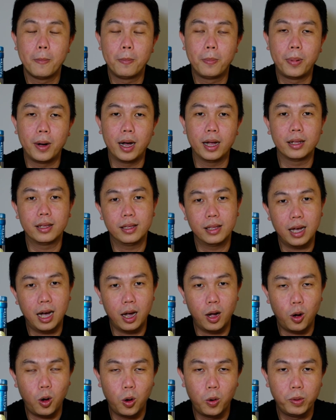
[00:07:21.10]
but I
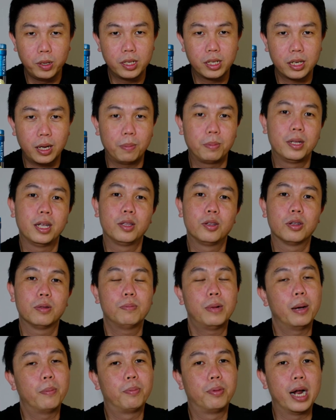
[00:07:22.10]
always substitute
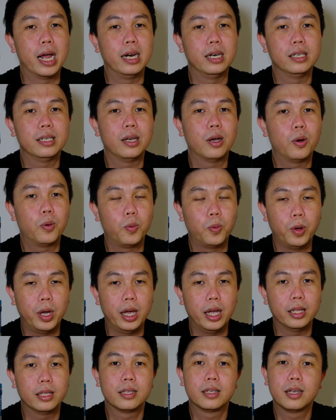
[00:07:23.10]
my brandy
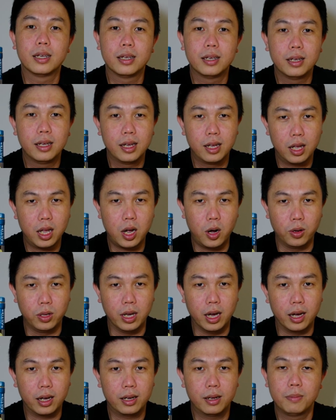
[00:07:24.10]
with
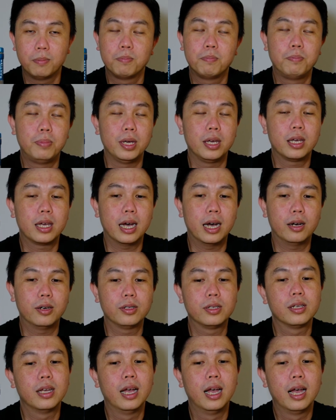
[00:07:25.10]
Cognac,
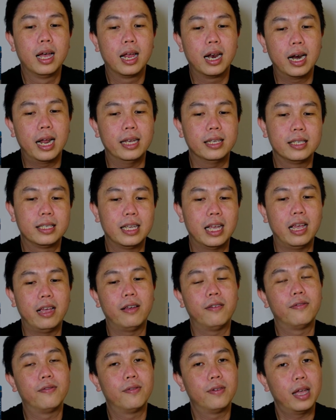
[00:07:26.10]
because let's
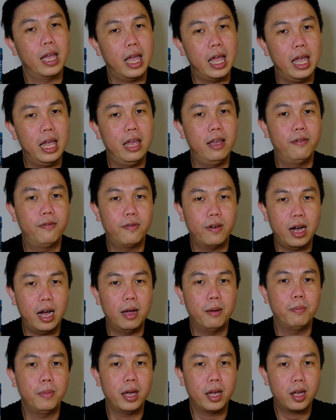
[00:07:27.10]
say if I
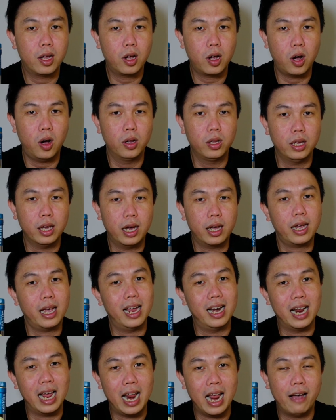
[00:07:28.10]
make Cognac
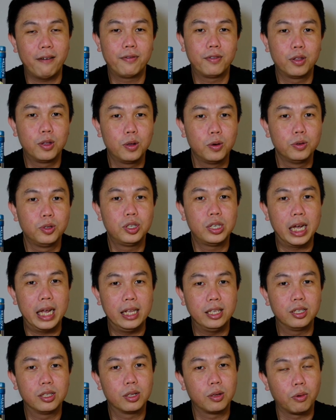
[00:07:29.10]
and I have to
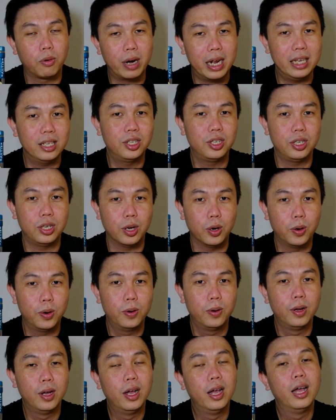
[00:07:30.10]
change the
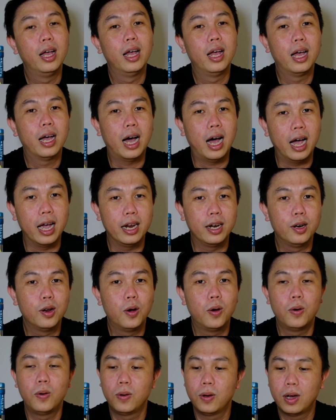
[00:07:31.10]
ratio, I
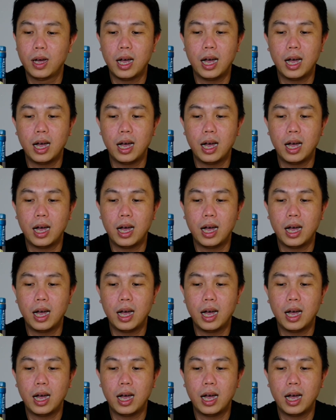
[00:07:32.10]
know